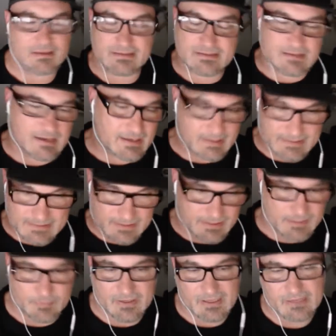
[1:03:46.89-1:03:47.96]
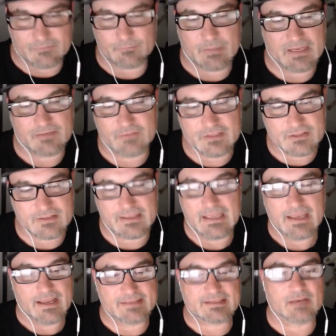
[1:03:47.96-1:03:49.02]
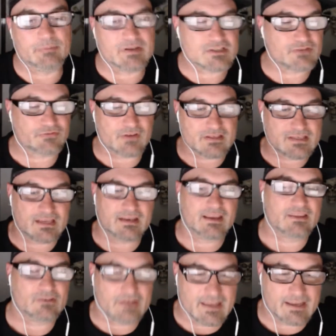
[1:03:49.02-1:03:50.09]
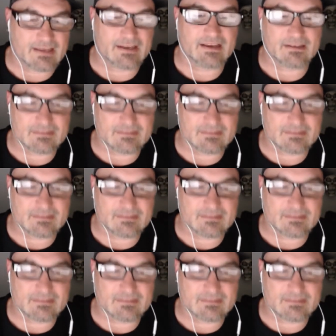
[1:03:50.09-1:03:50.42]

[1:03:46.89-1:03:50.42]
It's not intended to be a big convention or anything. It's like a bunch of friends getting together and hanging out.